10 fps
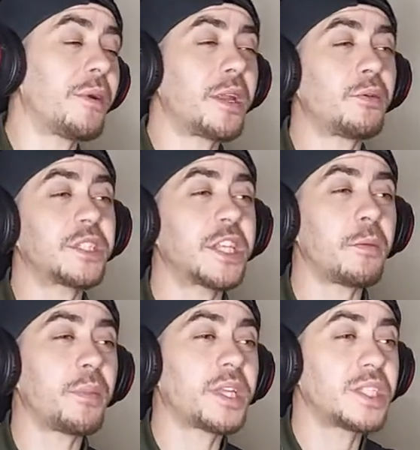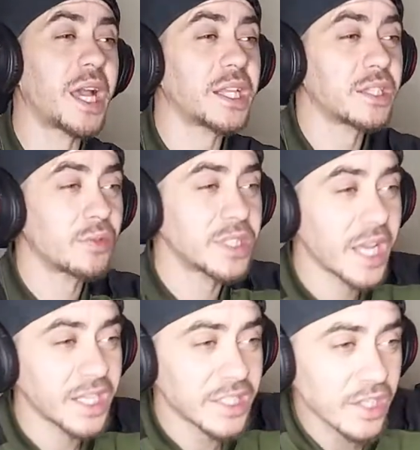I wanna send a big shout out to, what's
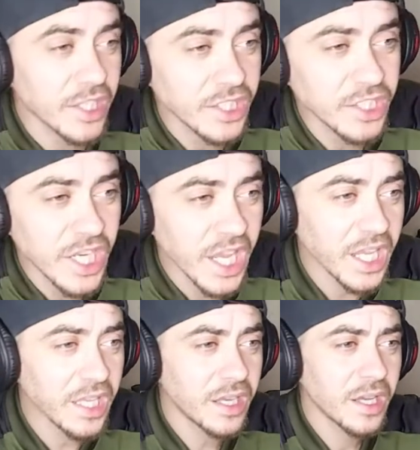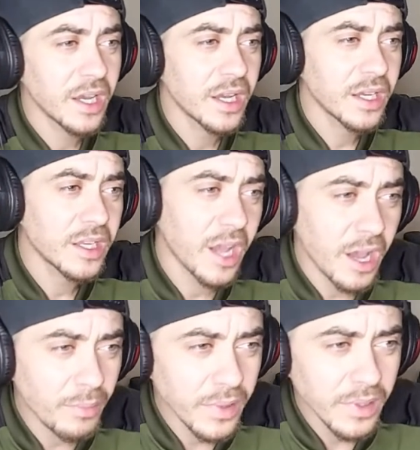that,
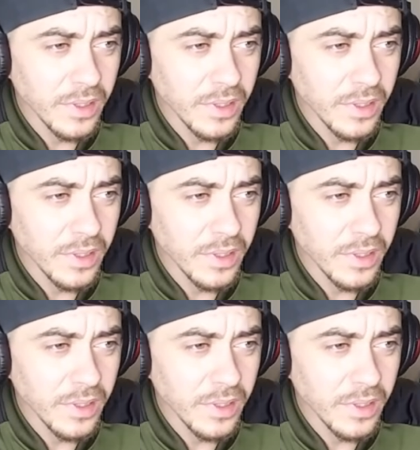Jacob